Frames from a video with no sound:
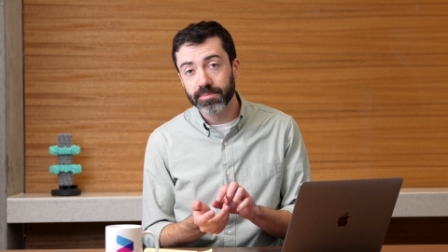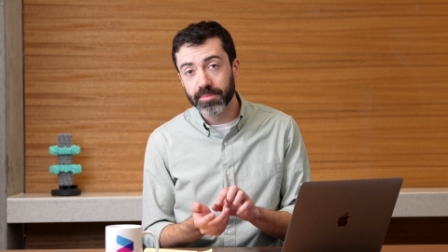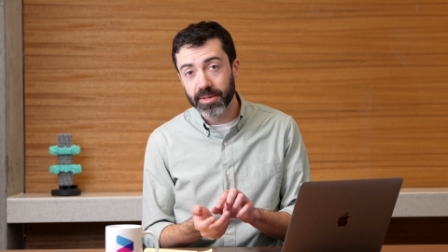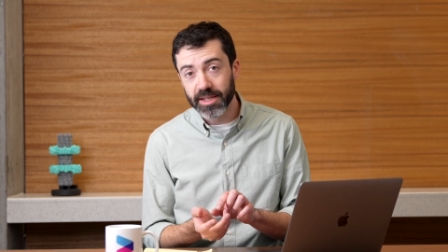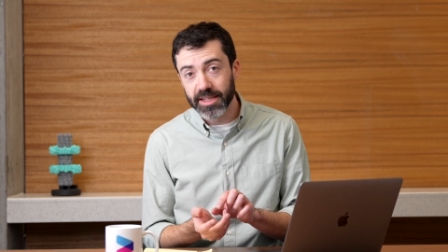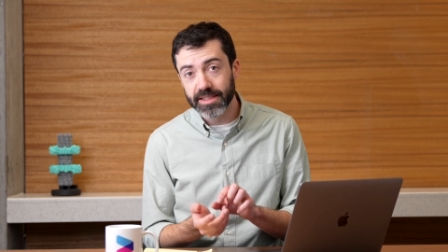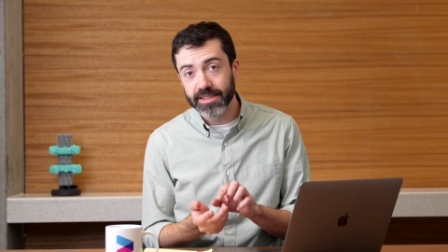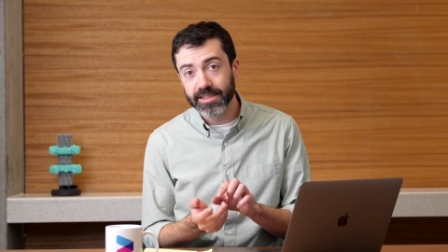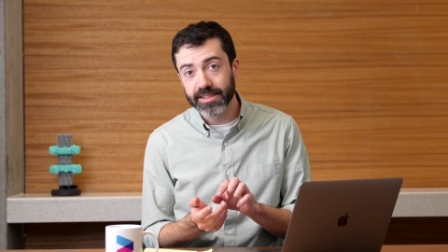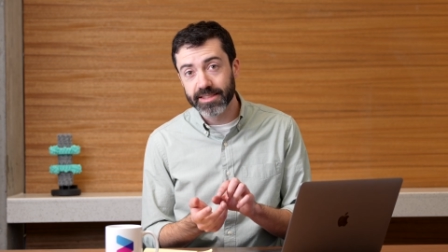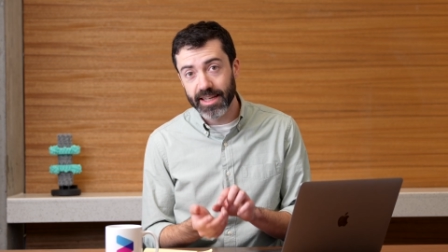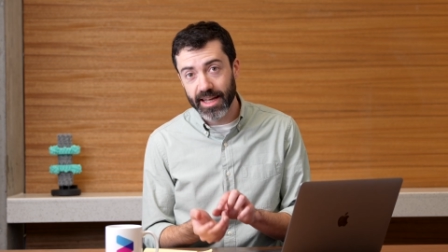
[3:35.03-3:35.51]

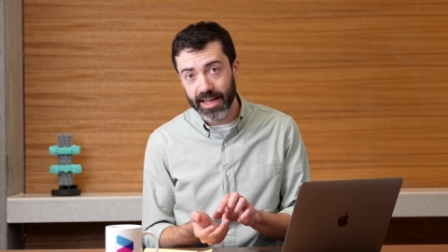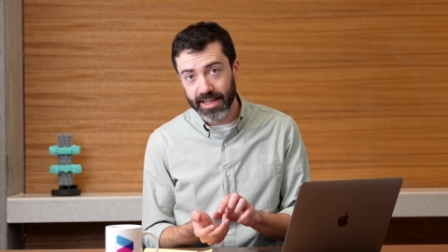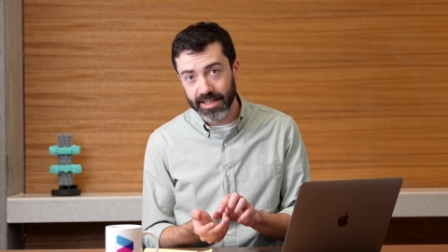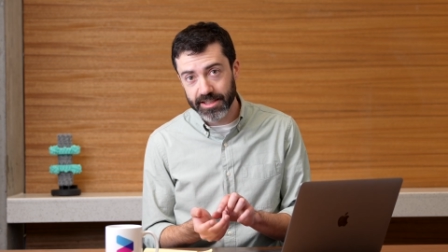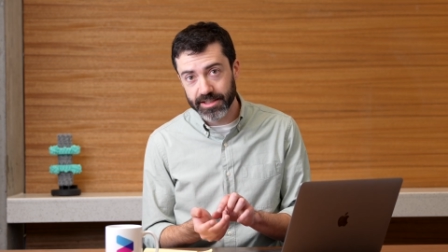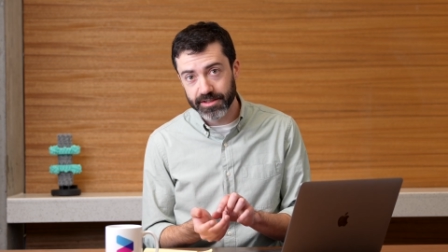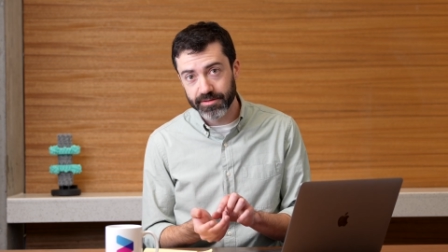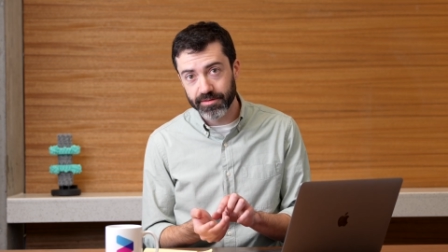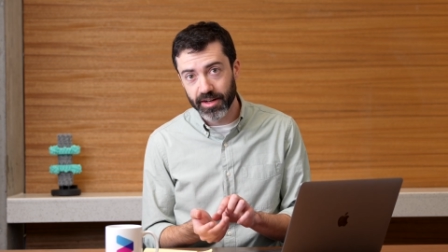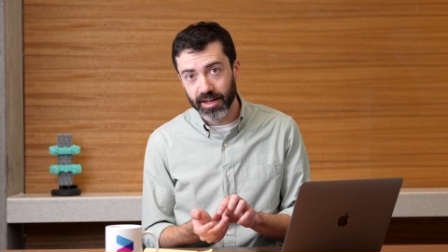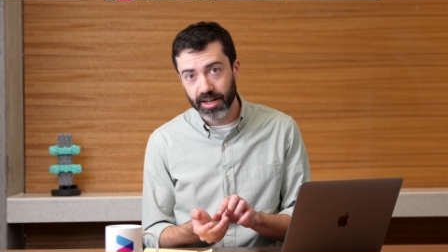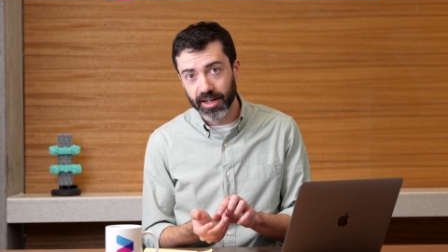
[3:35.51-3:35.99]
be
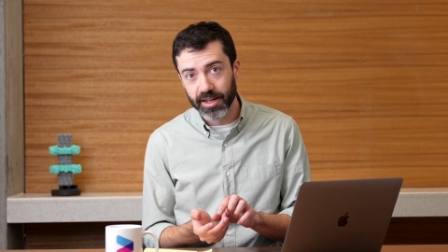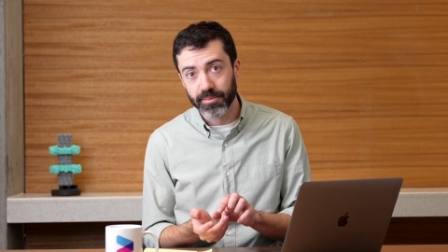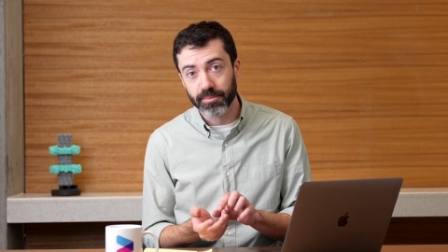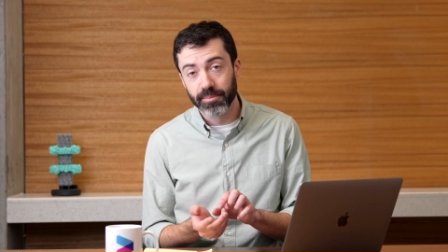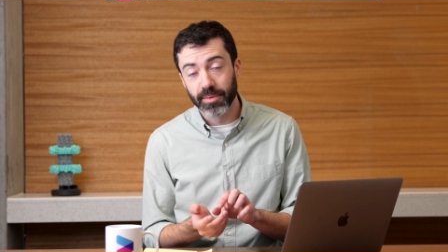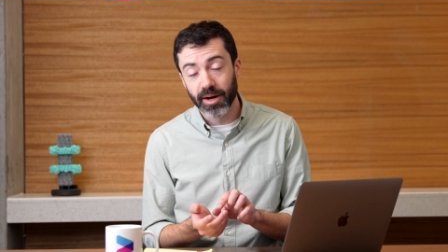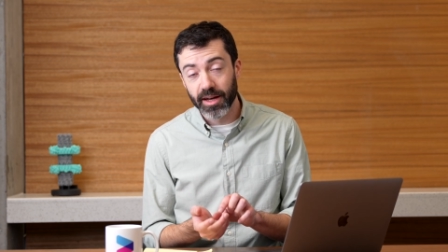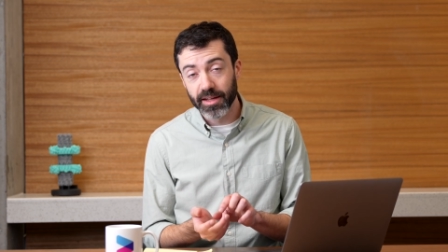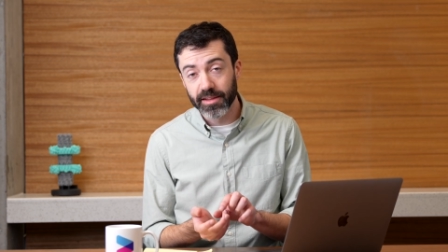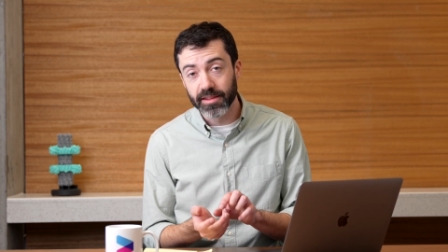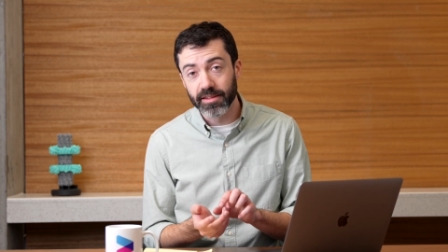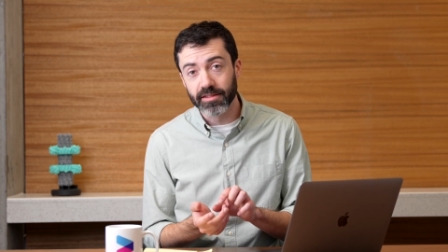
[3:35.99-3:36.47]
satisfied
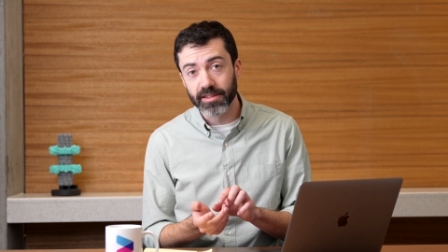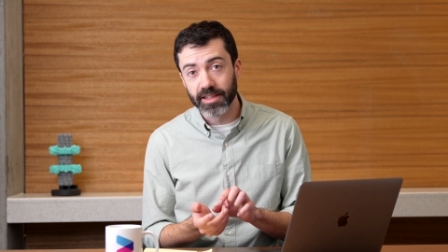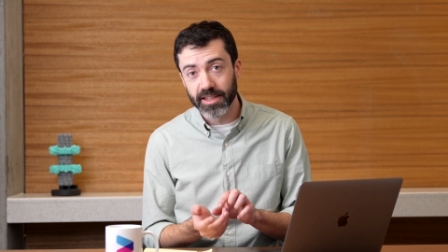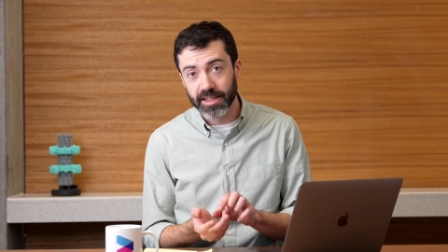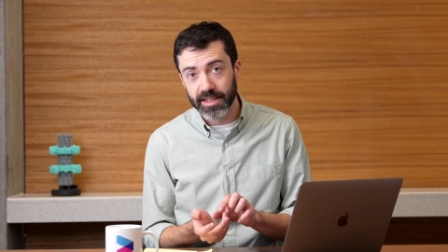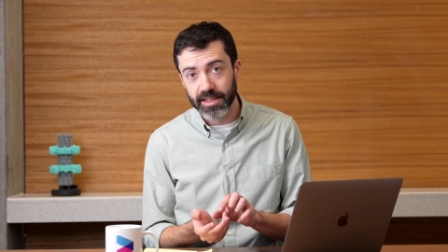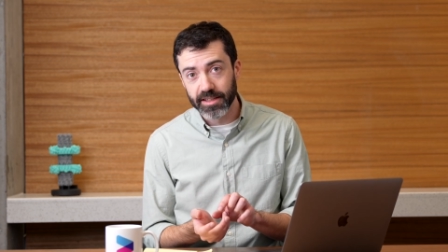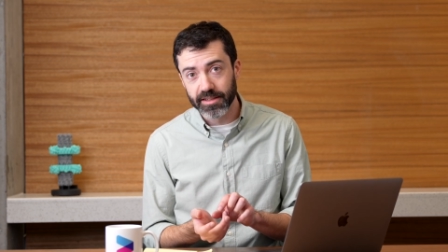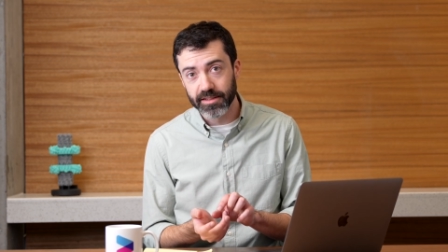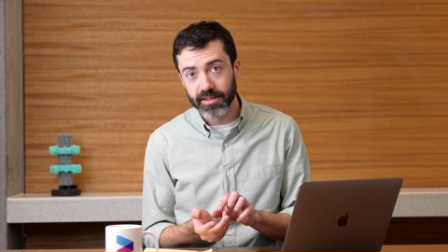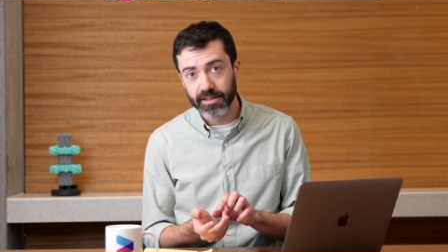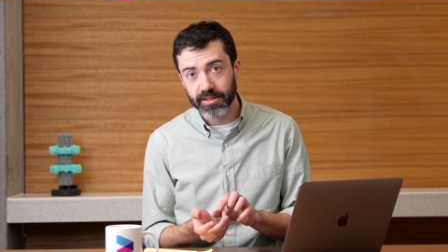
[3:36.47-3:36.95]
by the
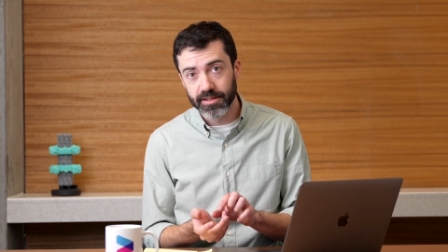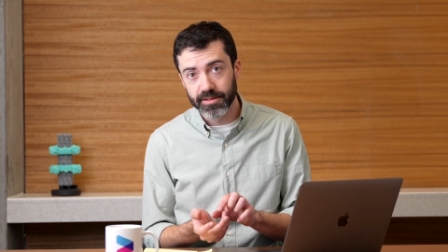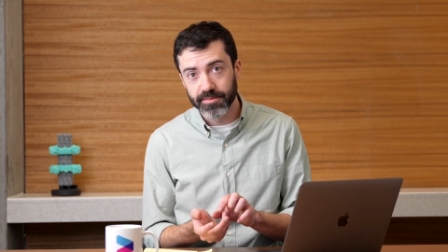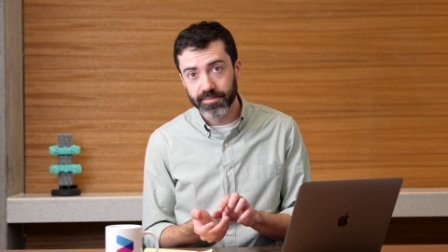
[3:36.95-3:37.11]
ligand.